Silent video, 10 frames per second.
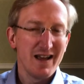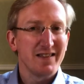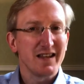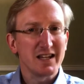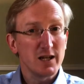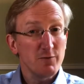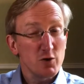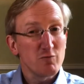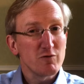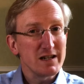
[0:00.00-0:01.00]
They give you
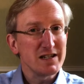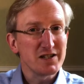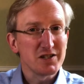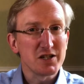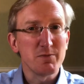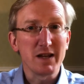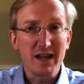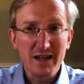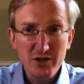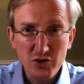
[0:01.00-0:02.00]
reasons to be
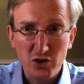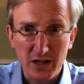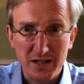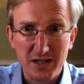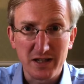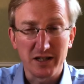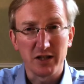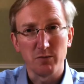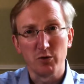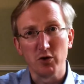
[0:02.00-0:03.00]
interested in
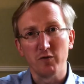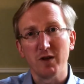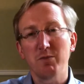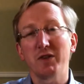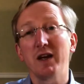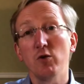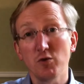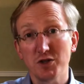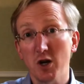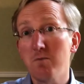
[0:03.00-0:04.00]
the movie, but they
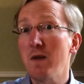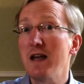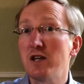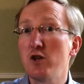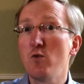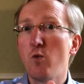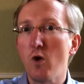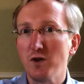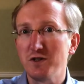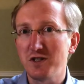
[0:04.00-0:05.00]
also make you
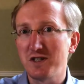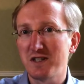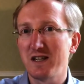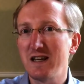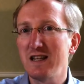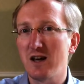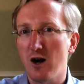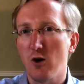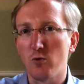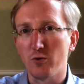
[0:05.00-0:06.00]
want to see the whole